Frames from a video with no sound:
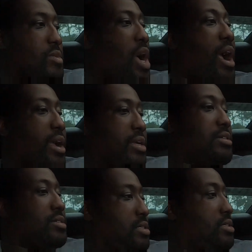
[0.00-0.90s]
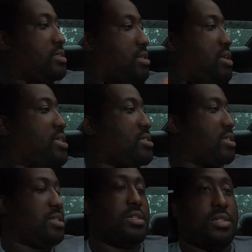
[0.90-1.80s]
Oh, right. oh, they probably be like
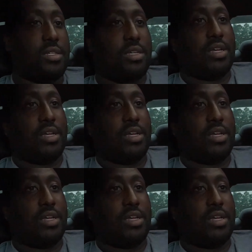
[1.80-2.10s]
it's nice.